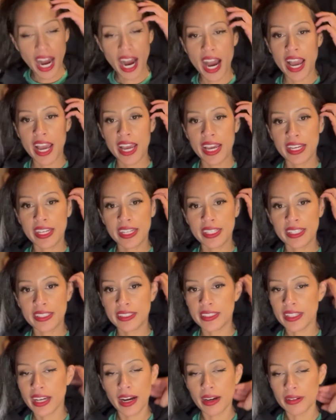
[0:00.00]

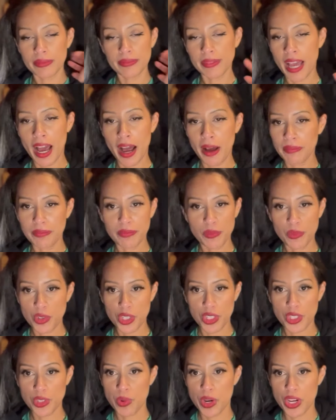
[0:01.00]
yeah,
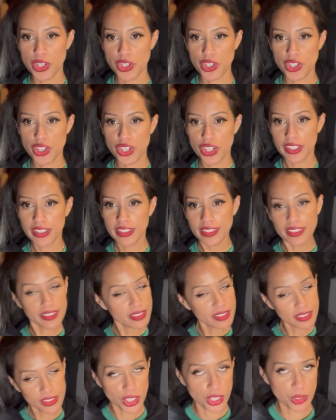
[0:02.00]
just wish
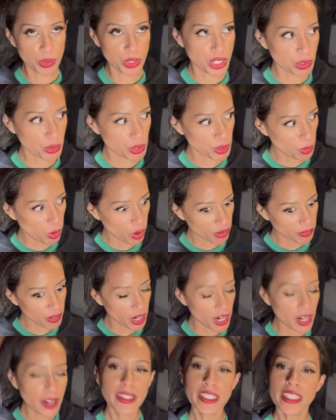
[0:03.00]
there was more of
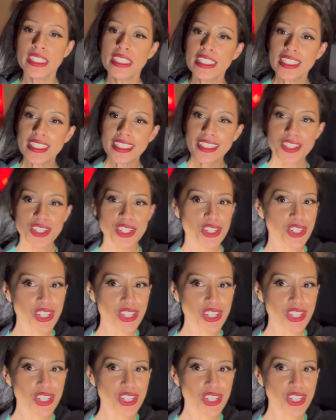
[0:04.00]
her. She's